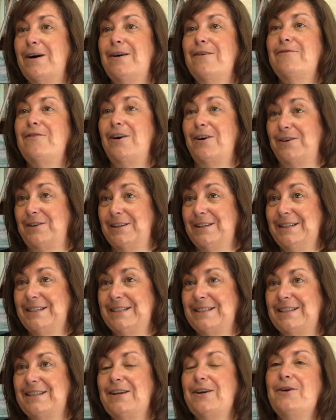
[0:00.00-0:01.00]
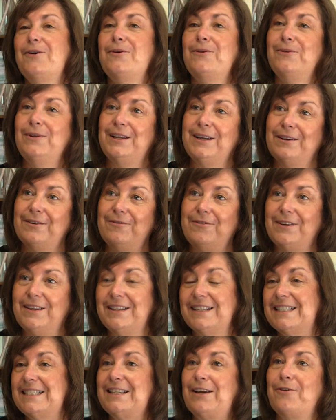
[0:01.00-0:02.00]
of artists who live in
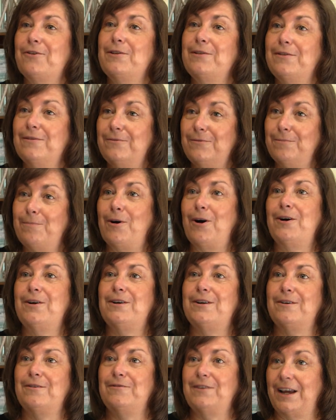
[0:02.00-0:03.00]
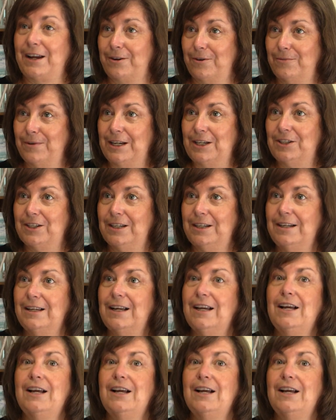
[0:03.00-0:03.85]
the southern part of Niagara region.